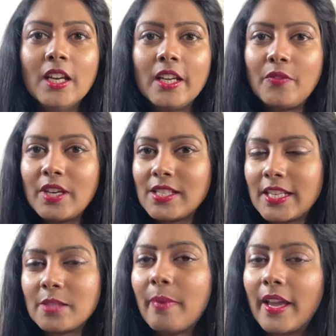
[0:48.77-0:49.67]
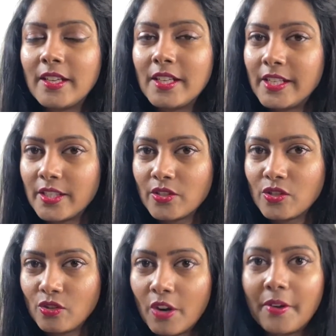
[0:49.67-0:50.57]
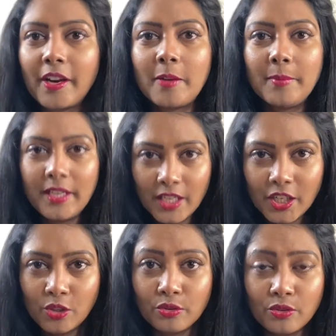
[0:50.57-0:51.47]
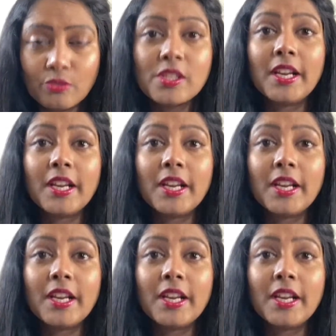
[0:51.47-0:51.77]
if it is expired, it is not recommended to use.